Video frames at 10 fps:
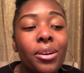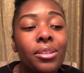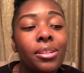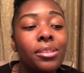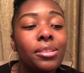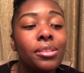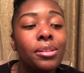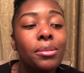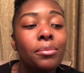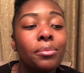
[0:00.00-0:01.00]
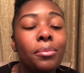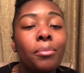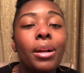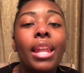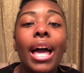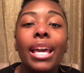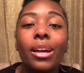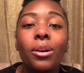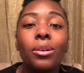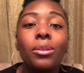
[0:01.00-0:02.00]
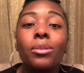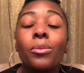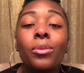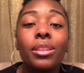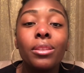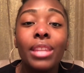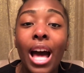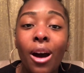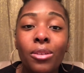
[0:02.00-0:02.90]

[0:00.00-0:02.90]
But like now